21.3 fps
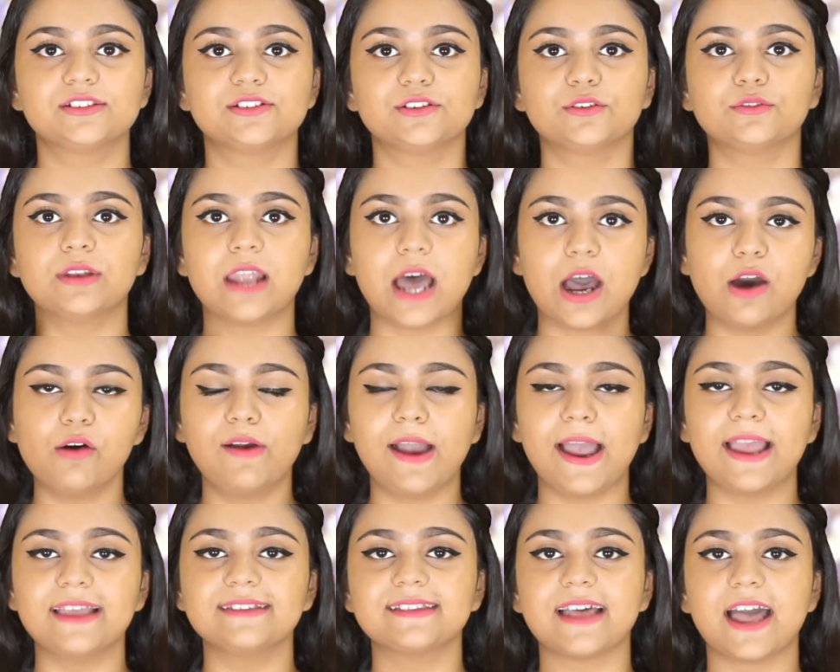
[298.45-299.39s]
So now
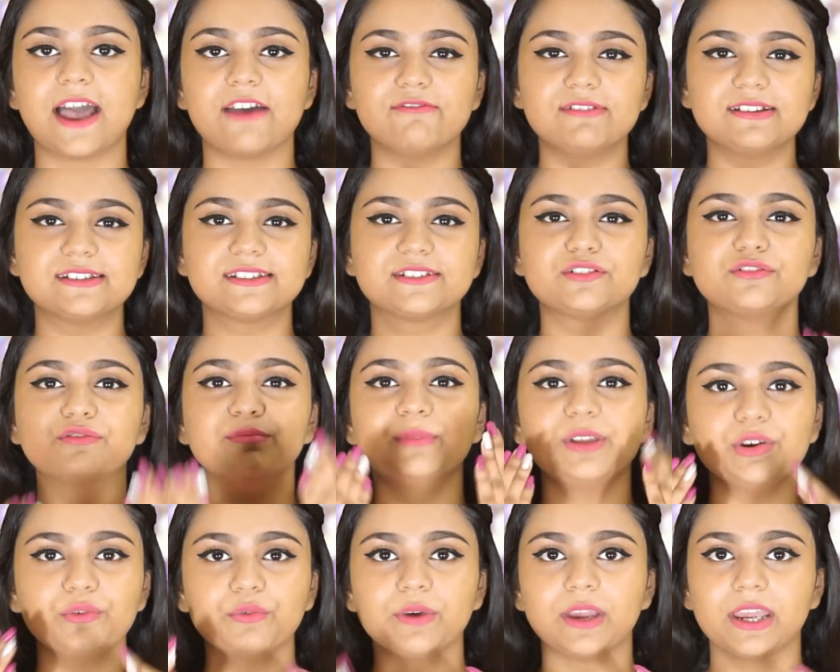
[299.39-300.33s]
guys, I will zoom
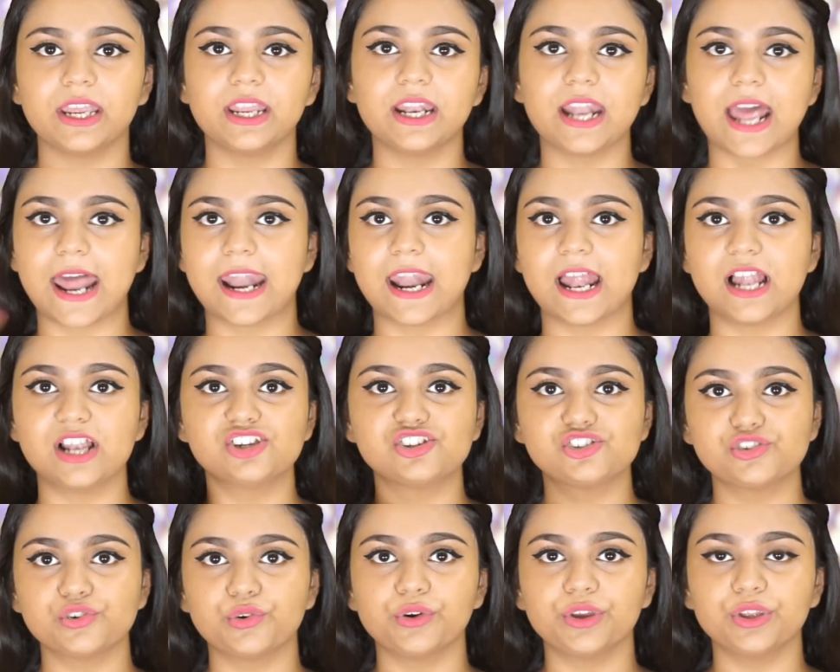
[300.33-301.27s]
you in and I'll
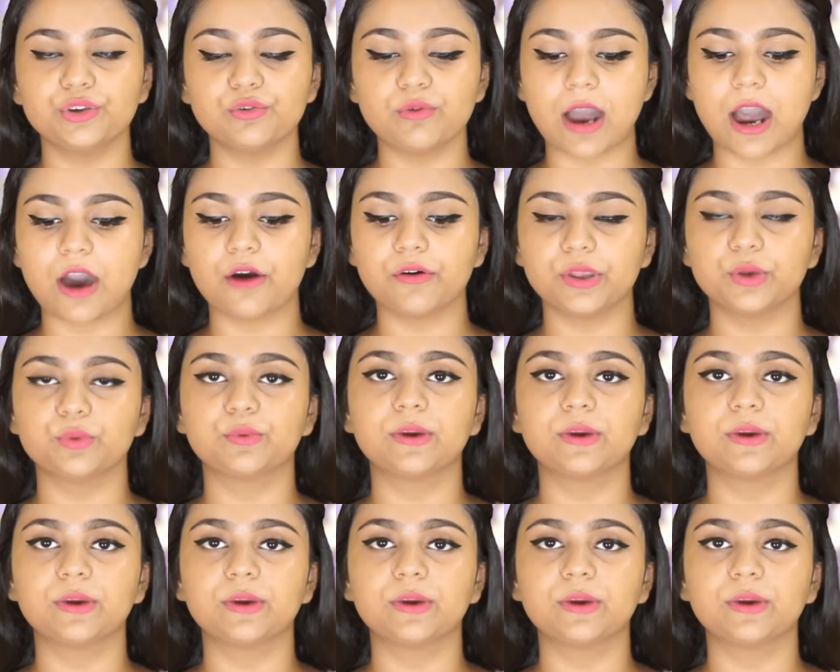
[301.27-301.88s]
show you how you